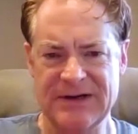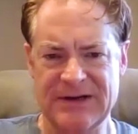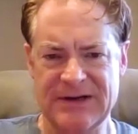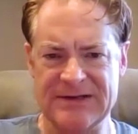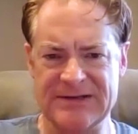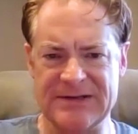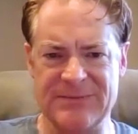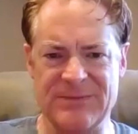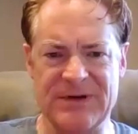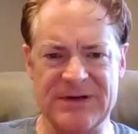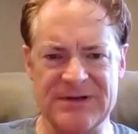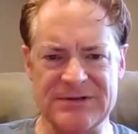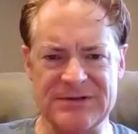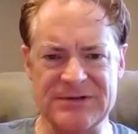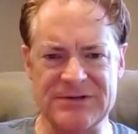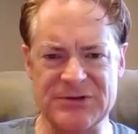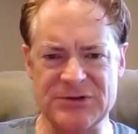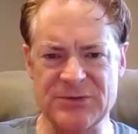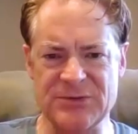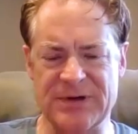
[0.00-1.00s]
as I
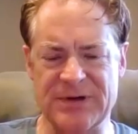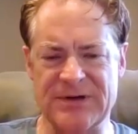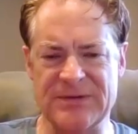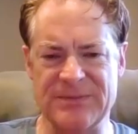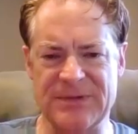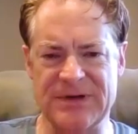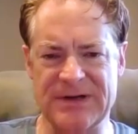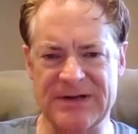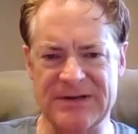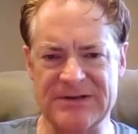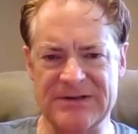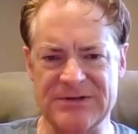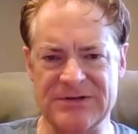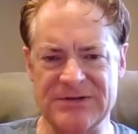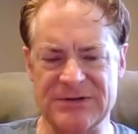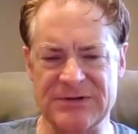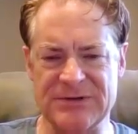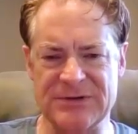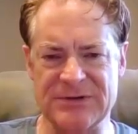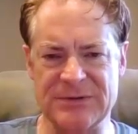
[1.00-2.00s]
mentioned, super committed
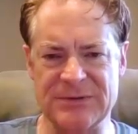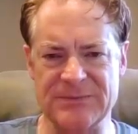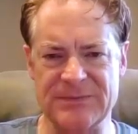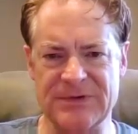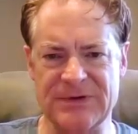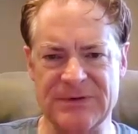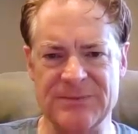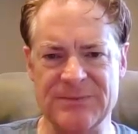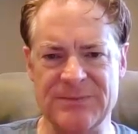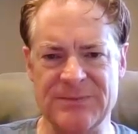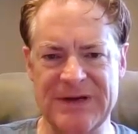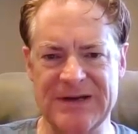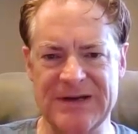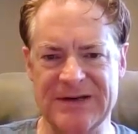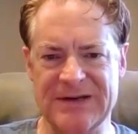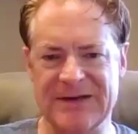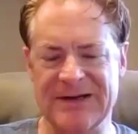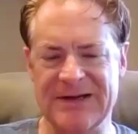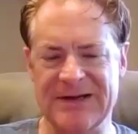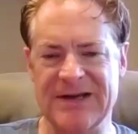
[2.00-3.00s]
to
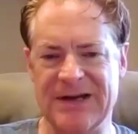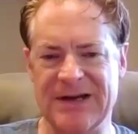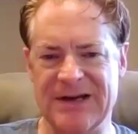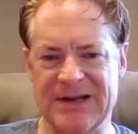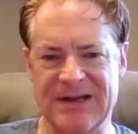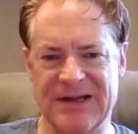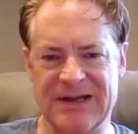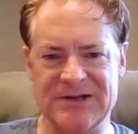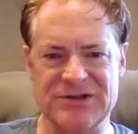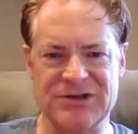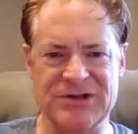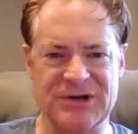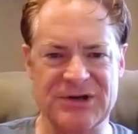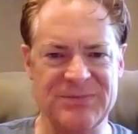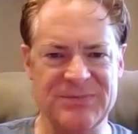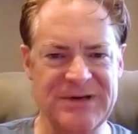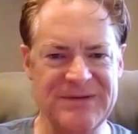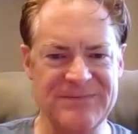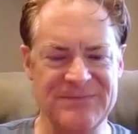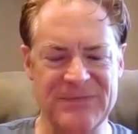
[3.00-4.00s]
being a cutting edge
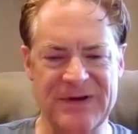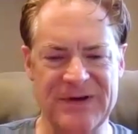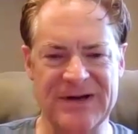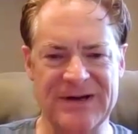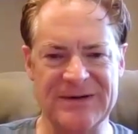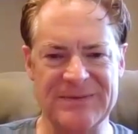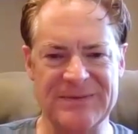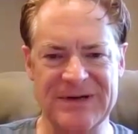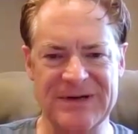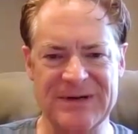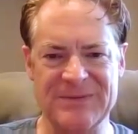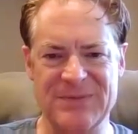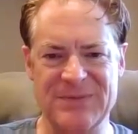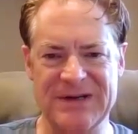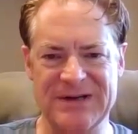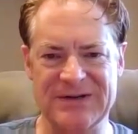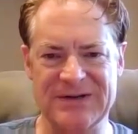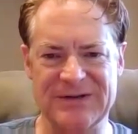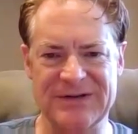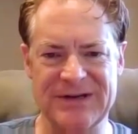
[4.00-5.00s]
company um, and
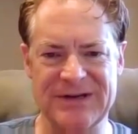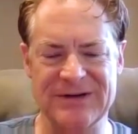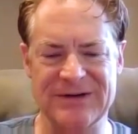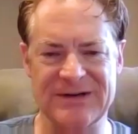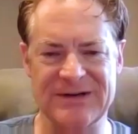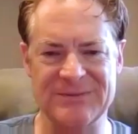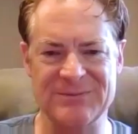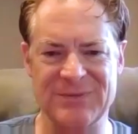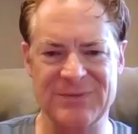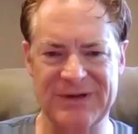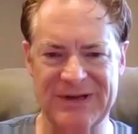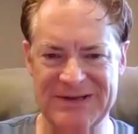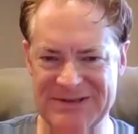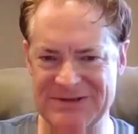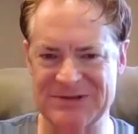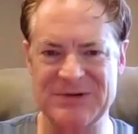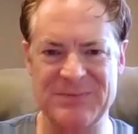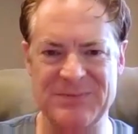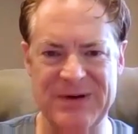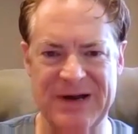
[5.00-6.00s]
being a leader in
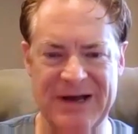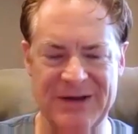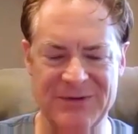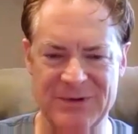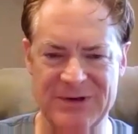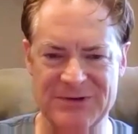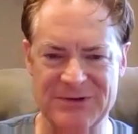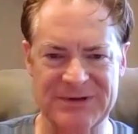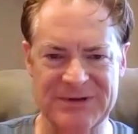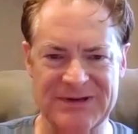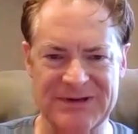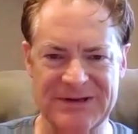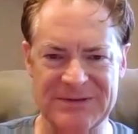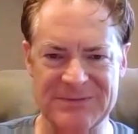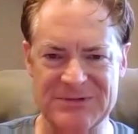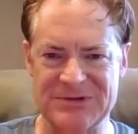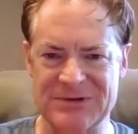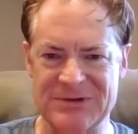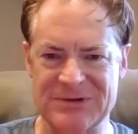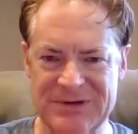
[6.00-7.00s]
blazing new pathways when it
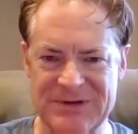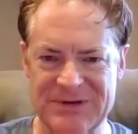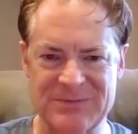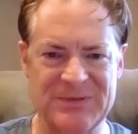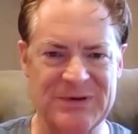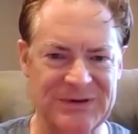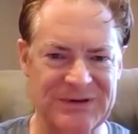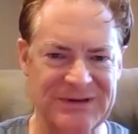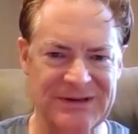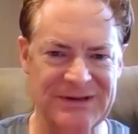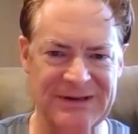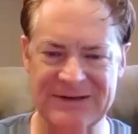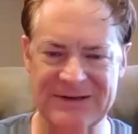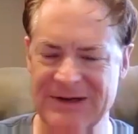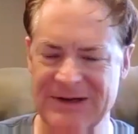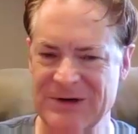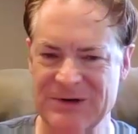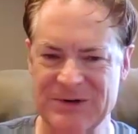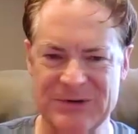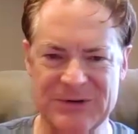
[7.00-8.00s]
comes to green building
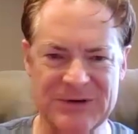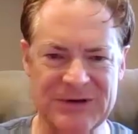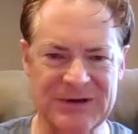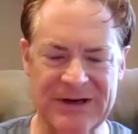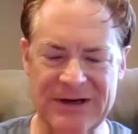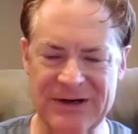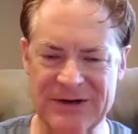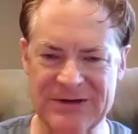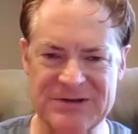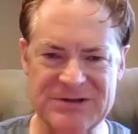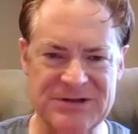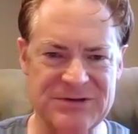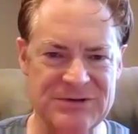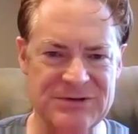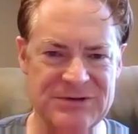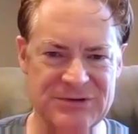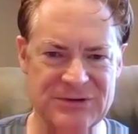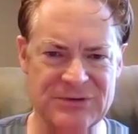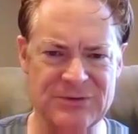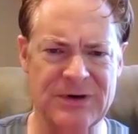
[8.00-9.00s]
or energy
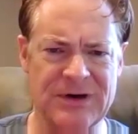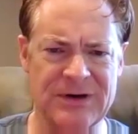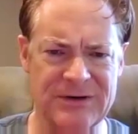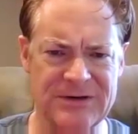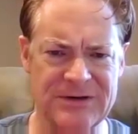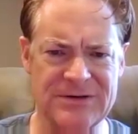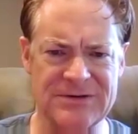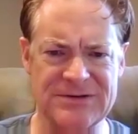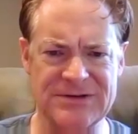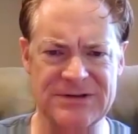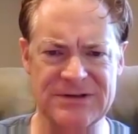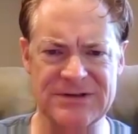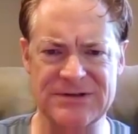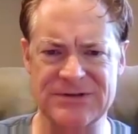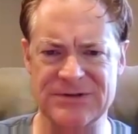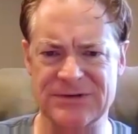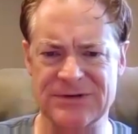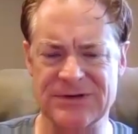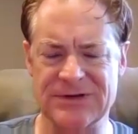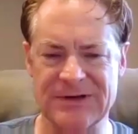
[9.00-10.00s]
use or water
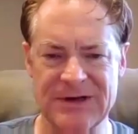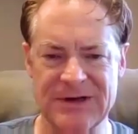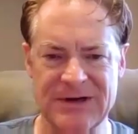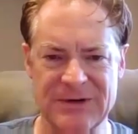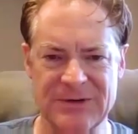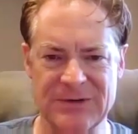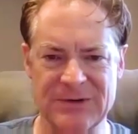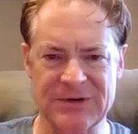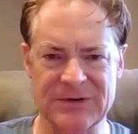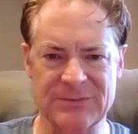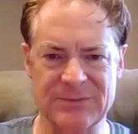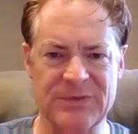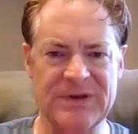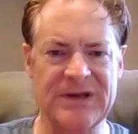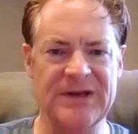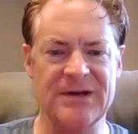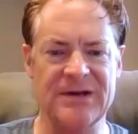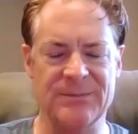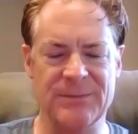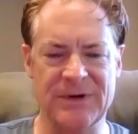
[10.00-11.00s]
usage or or
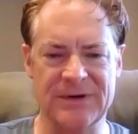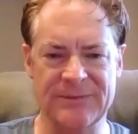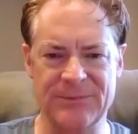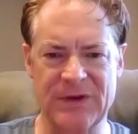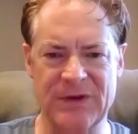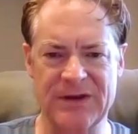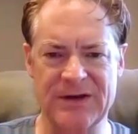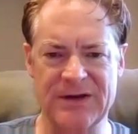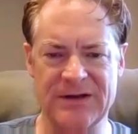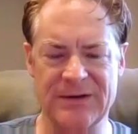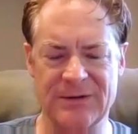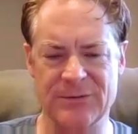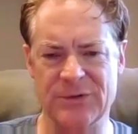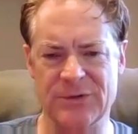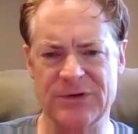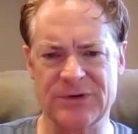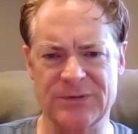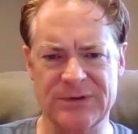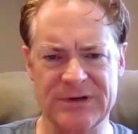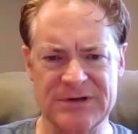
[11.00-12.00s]
getting getting
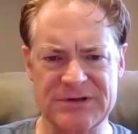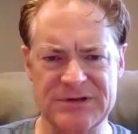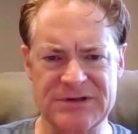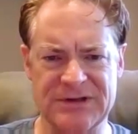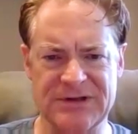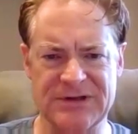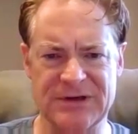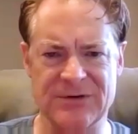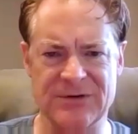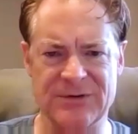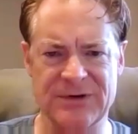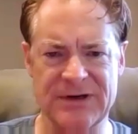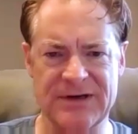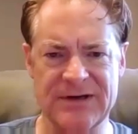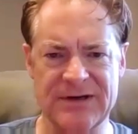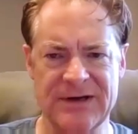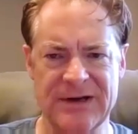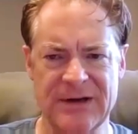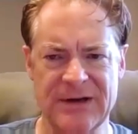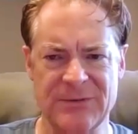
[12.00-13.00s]
renewable energy on the
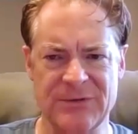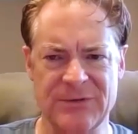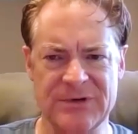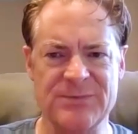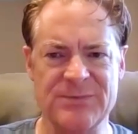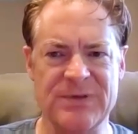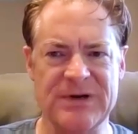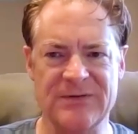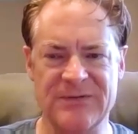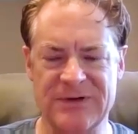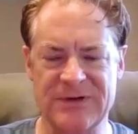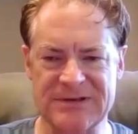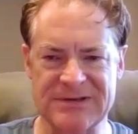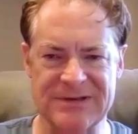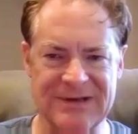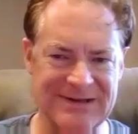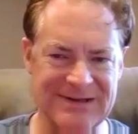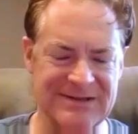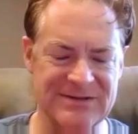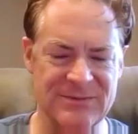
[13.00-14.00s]
grid, which benefits
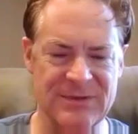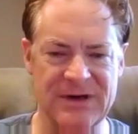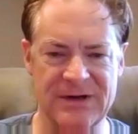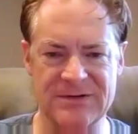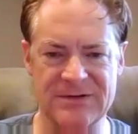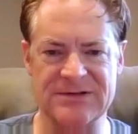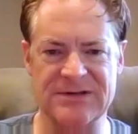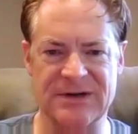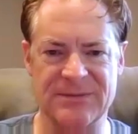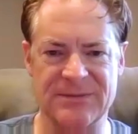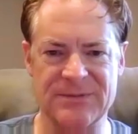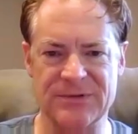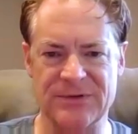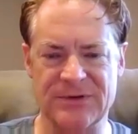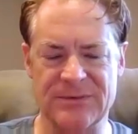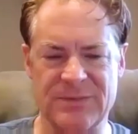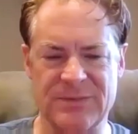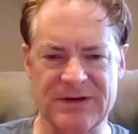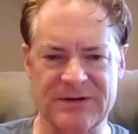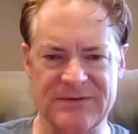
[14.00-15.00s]
not just Microsoft but
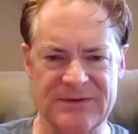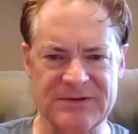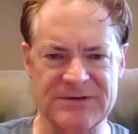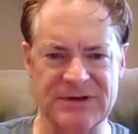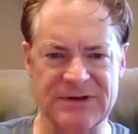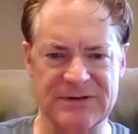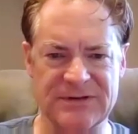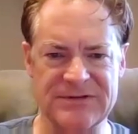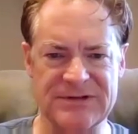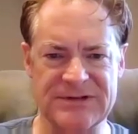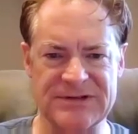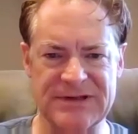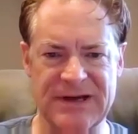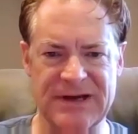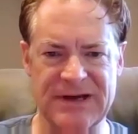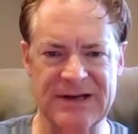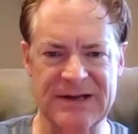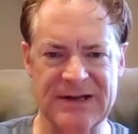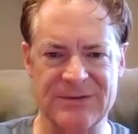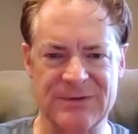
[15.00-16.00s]
really benefits all of
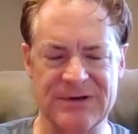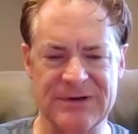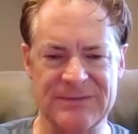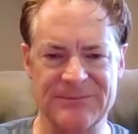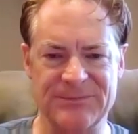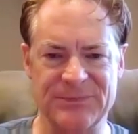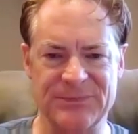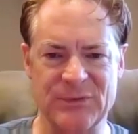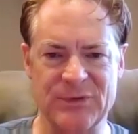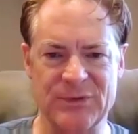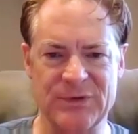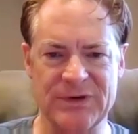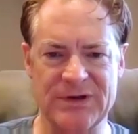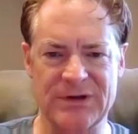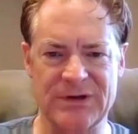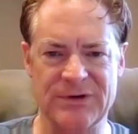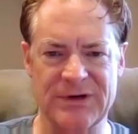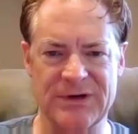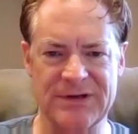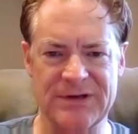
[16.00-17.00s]
society when when we
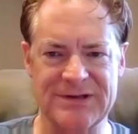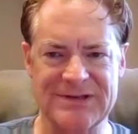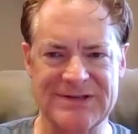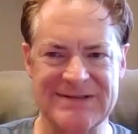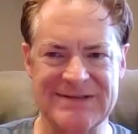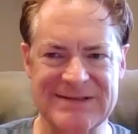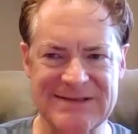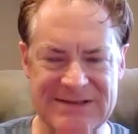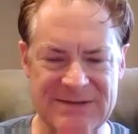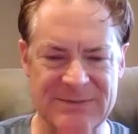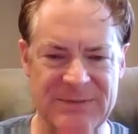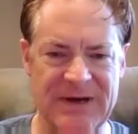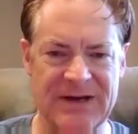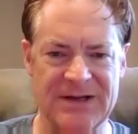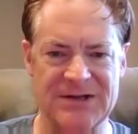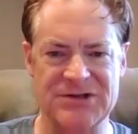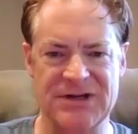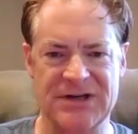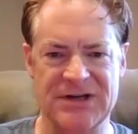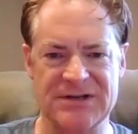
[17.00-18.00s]
can create these
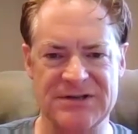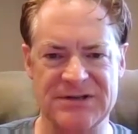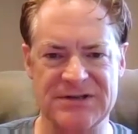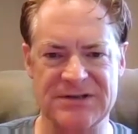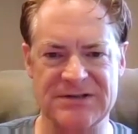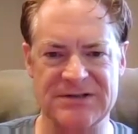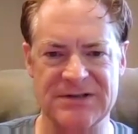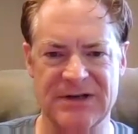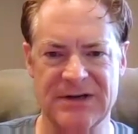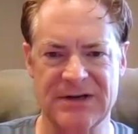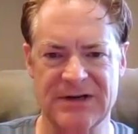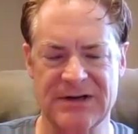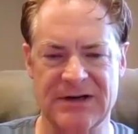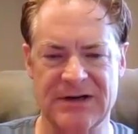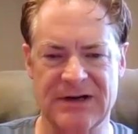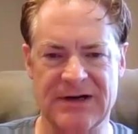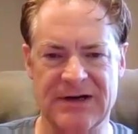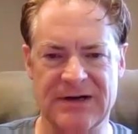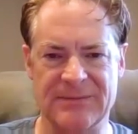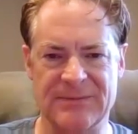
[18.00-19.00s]
systematic changes
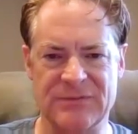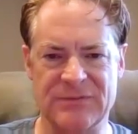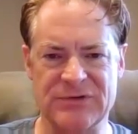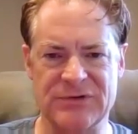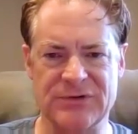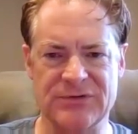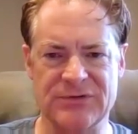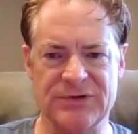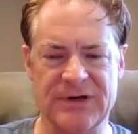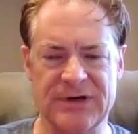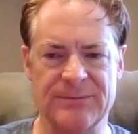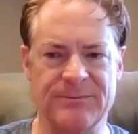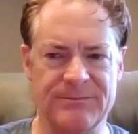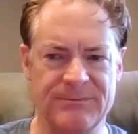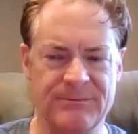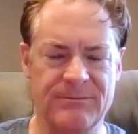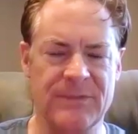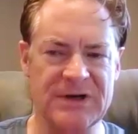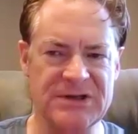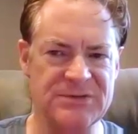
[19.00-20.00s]
um, to create
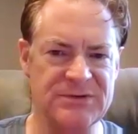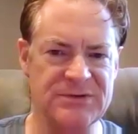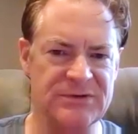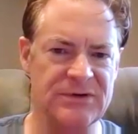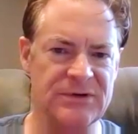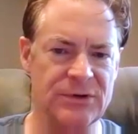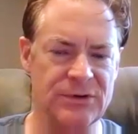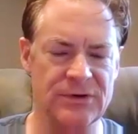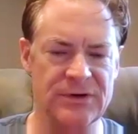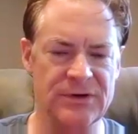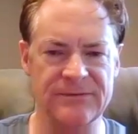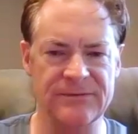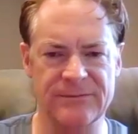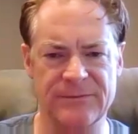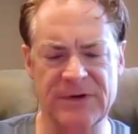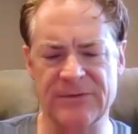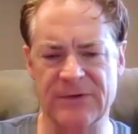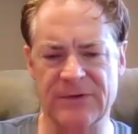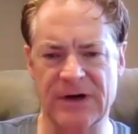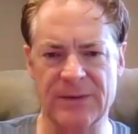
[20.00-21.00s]
much lower
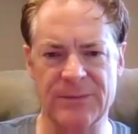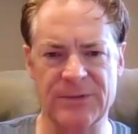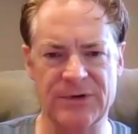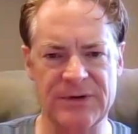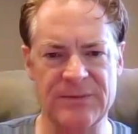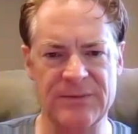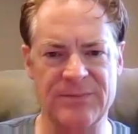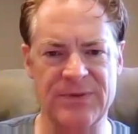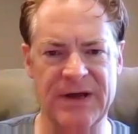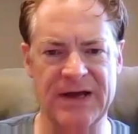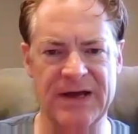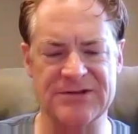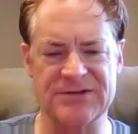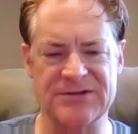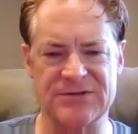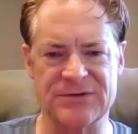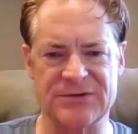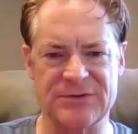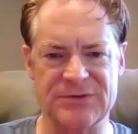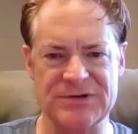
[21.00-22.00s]
environmental impact
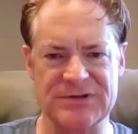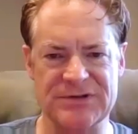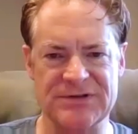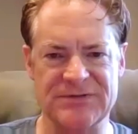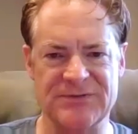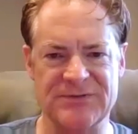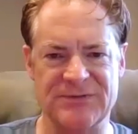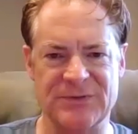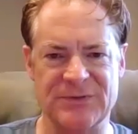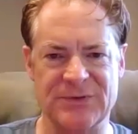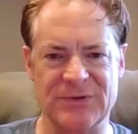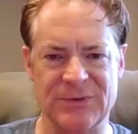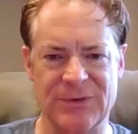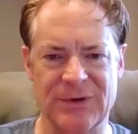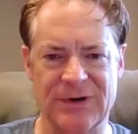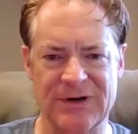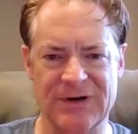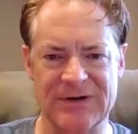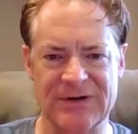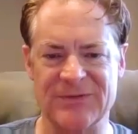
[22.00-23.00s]
solutions for
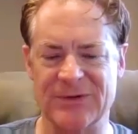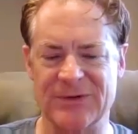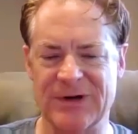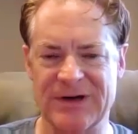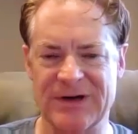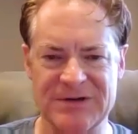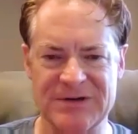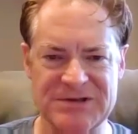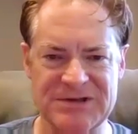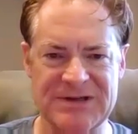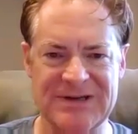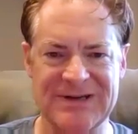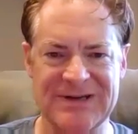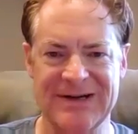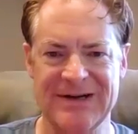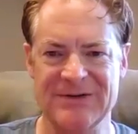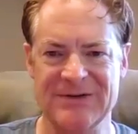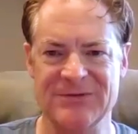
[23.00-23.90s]
water, for energy,